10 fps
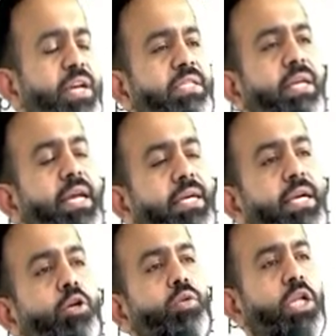is
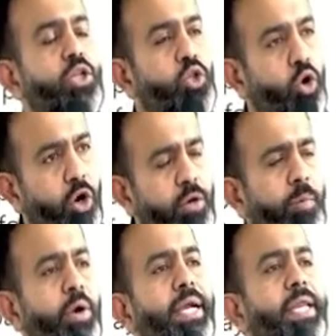related to the
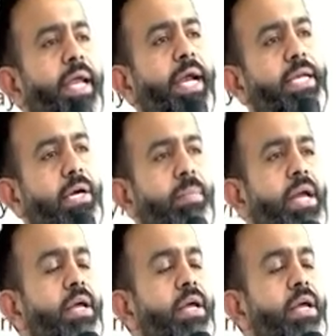non-monetary item,